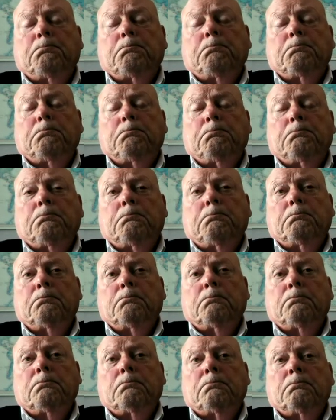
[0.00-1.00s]

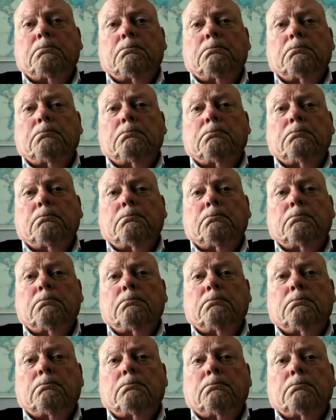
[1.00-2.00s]

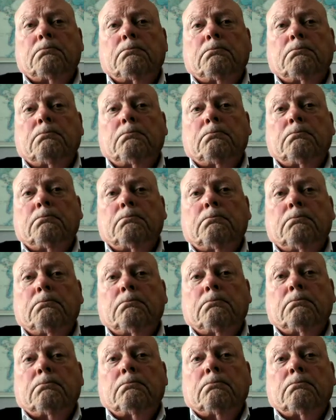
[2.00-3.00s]

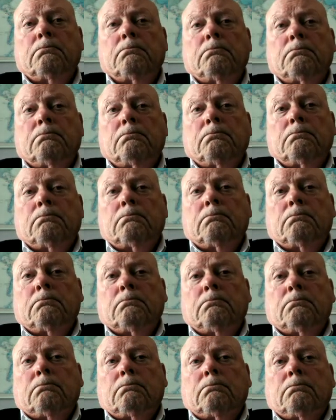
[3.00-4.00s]

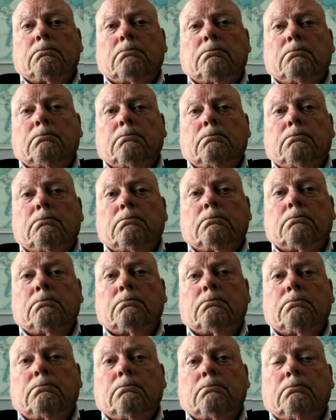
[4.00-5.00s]

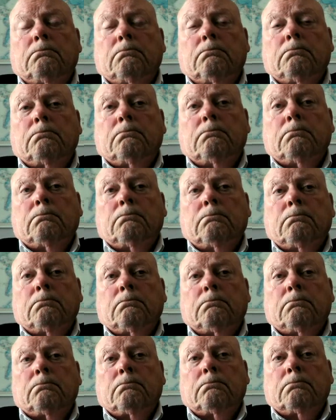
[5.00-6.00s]

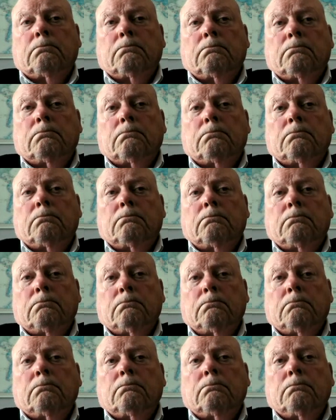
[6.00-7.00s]

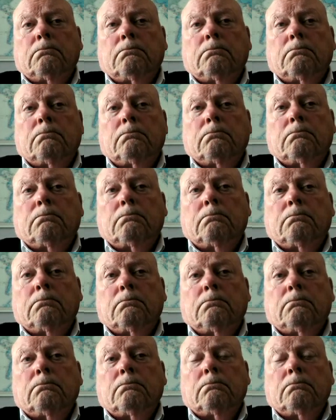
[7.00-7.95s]
[no speech]